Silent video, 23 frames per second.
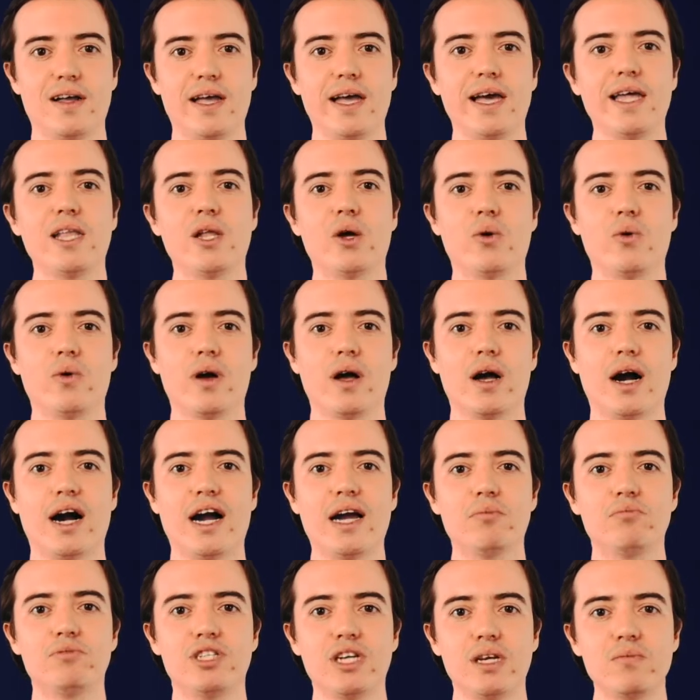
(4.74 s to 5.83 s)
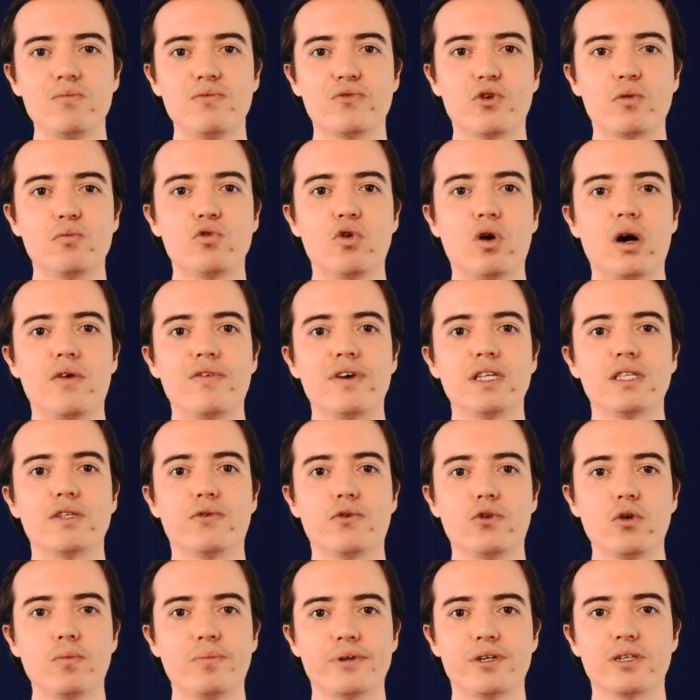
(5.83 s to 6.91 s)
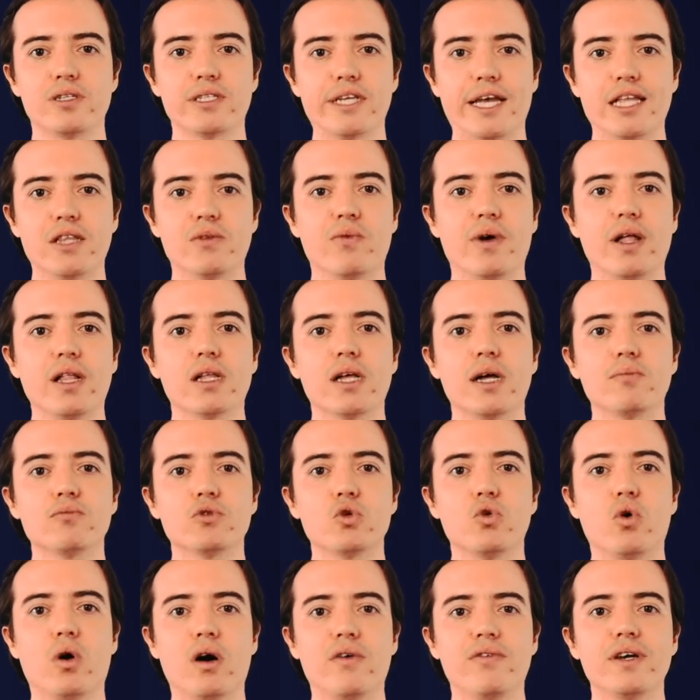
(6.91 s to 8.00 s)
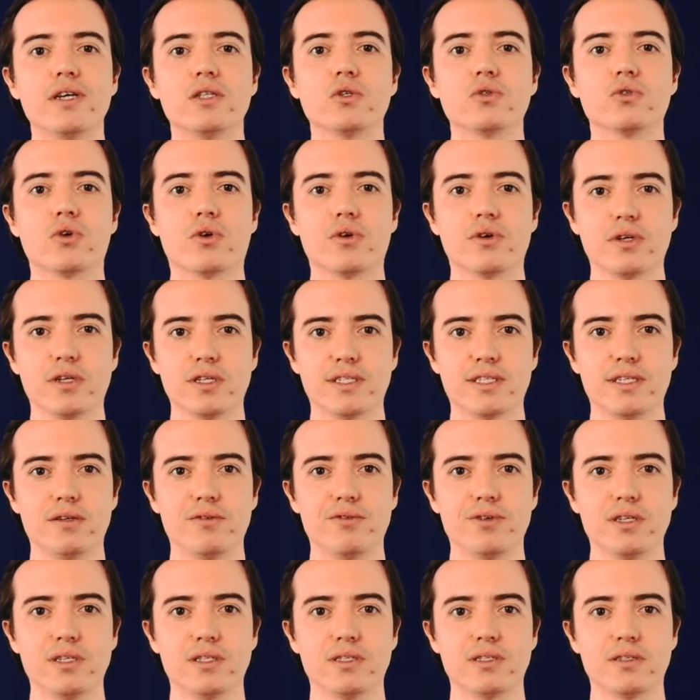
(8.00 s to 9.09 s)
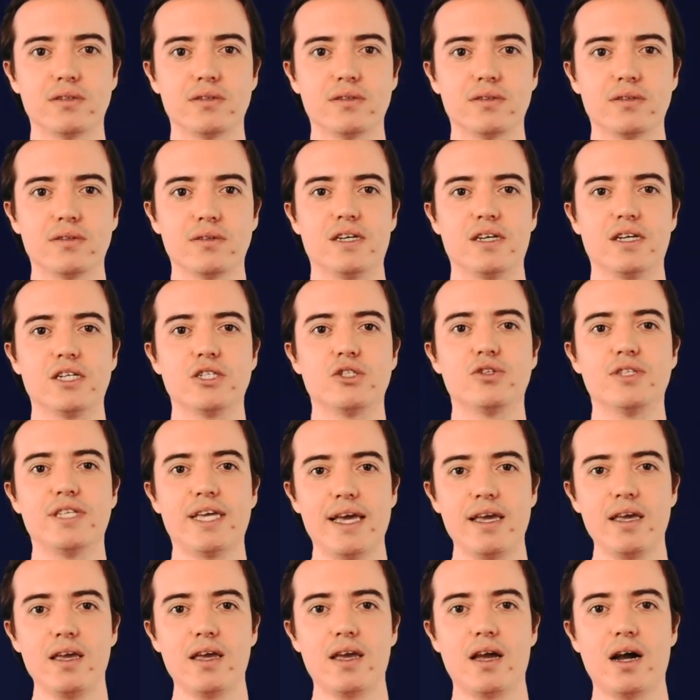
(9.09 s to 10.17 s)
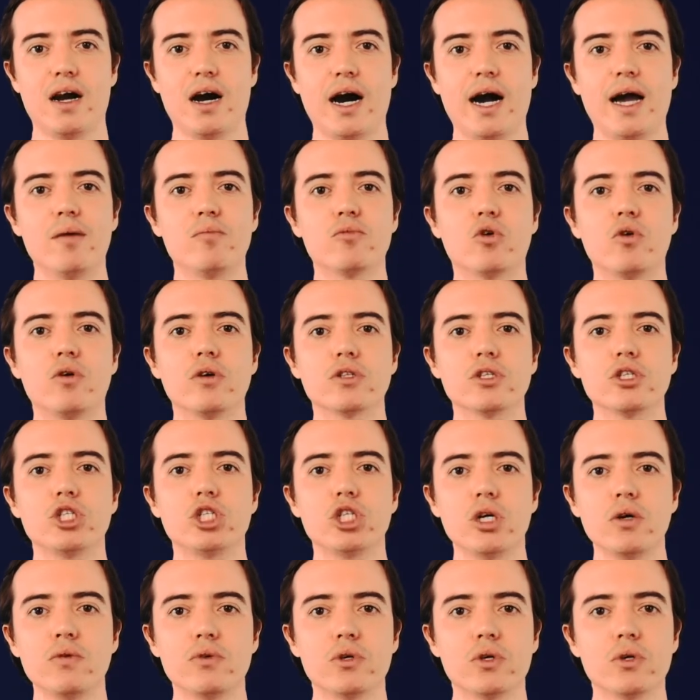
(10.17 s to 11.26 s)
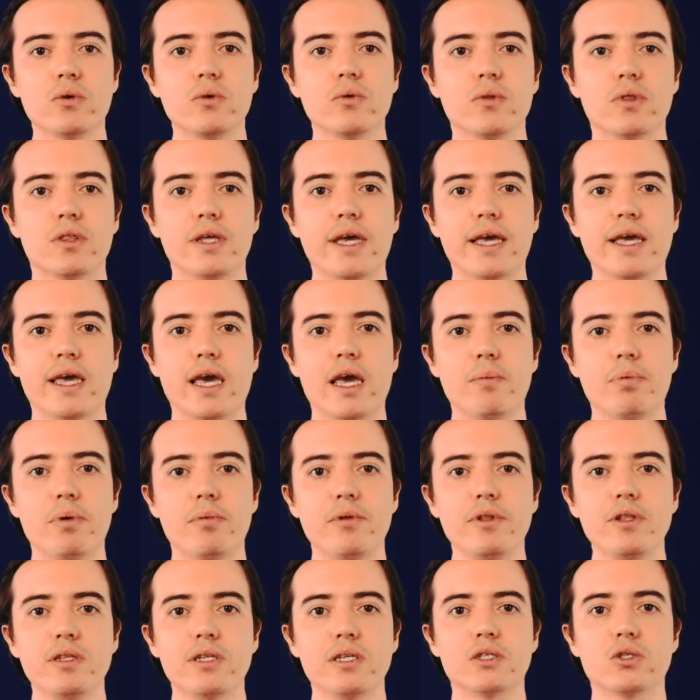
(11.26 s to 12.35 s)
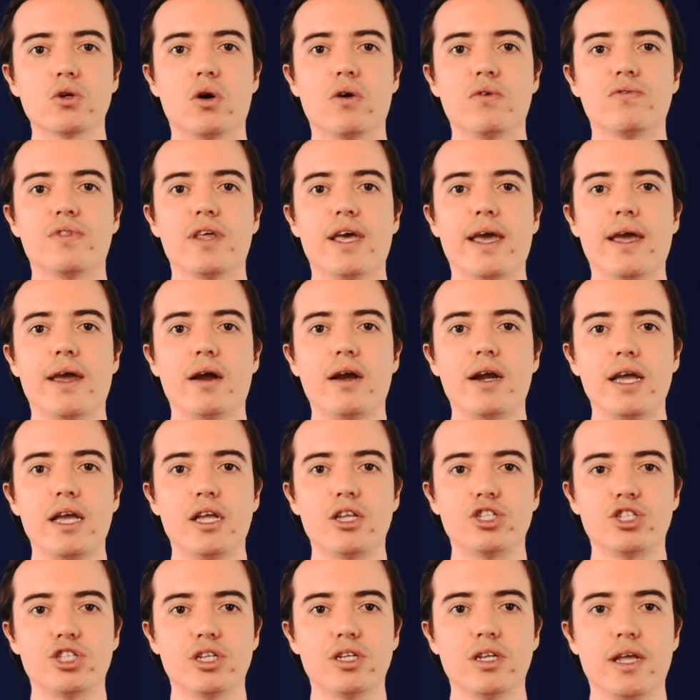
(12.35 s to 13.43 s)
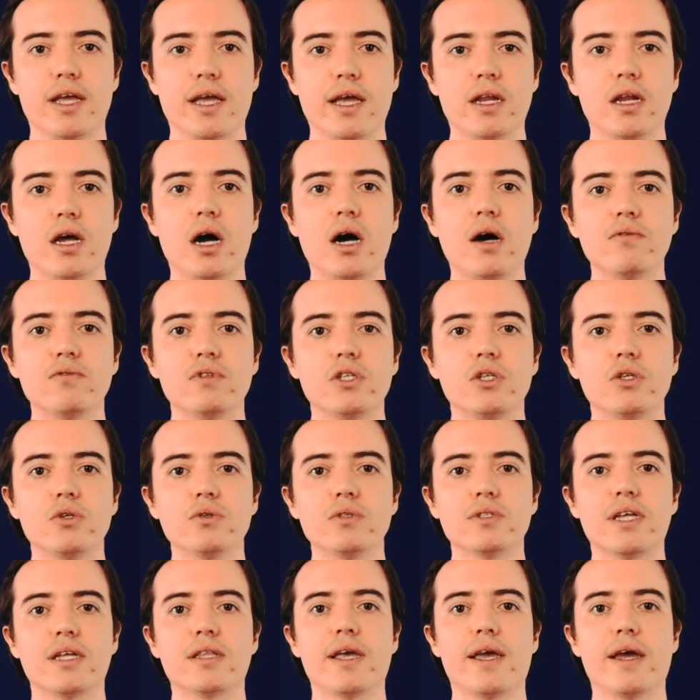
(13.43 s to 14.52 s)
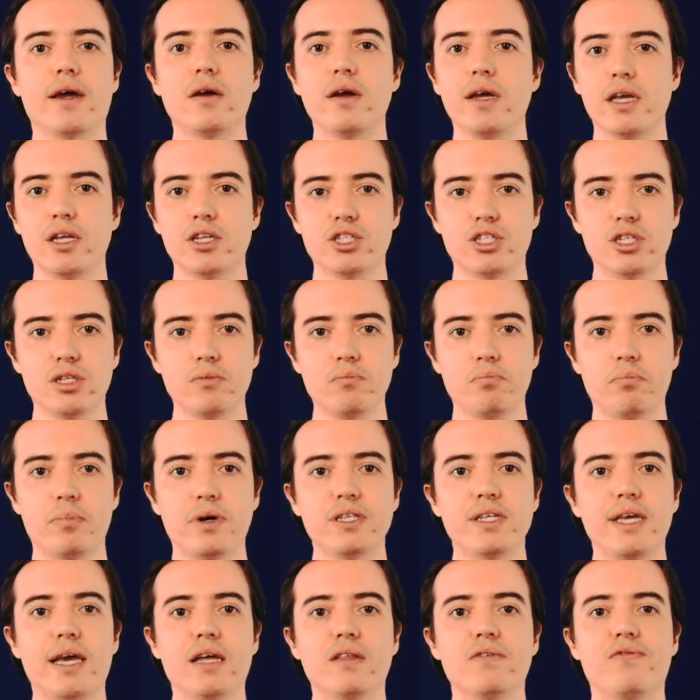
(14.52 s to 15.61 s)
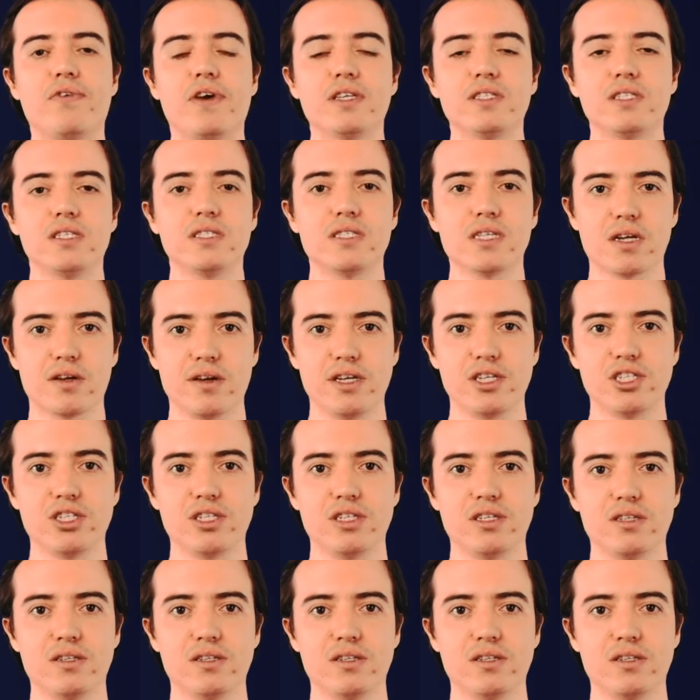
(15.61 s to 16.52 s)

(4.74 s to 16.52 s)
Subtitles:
Hello, I'm Jem from Huawei Developers and welcome to Huawei Tutorial Series. Today, I'm going to show you the capabilities of the AR engine and how to use that AR engine body and face integration.